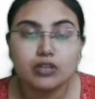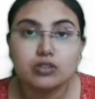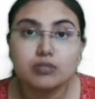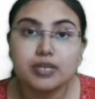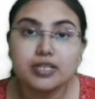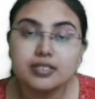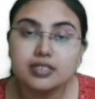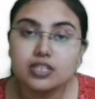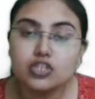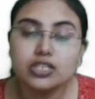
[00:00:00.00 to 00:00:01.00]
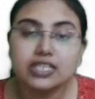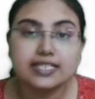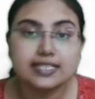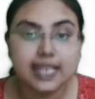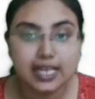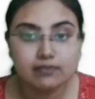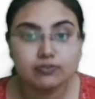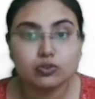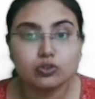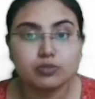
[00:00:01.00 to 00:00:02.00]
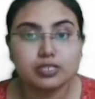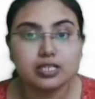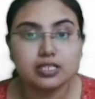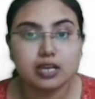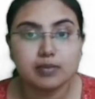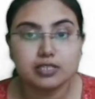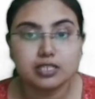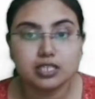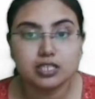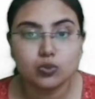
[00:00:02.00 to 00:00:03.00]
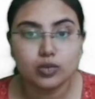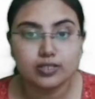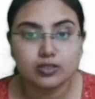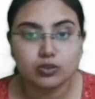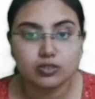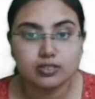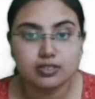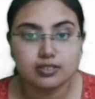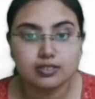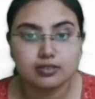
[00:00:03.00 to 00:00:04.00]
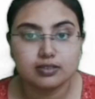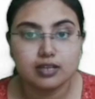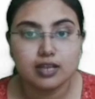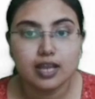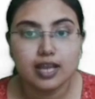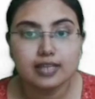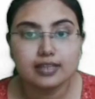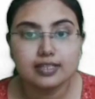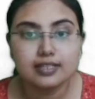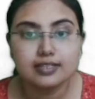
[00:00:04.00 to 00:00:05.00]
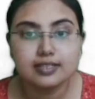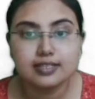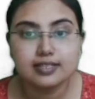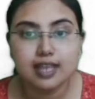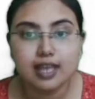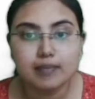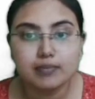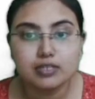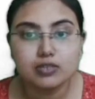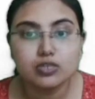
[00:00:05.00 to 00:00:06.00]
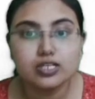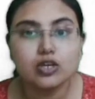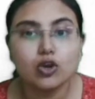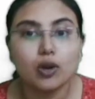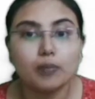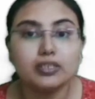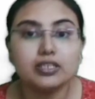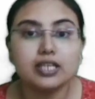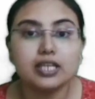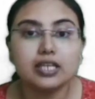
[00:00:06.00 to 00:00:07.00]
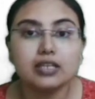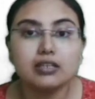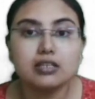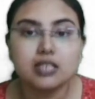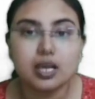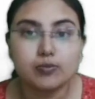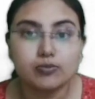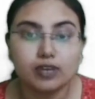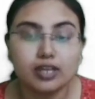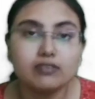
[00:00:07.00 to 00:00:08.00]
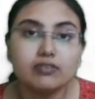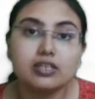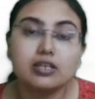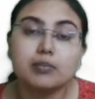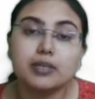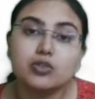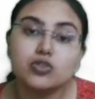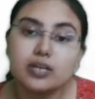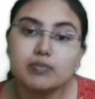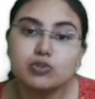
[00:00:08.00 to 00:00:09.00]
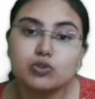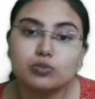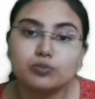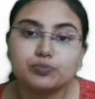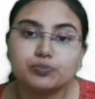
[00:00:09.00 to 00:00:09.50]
So the presentation itself could be a diabetic ketoacidosis. And this is absolutely common in type 1 when compared to type 2.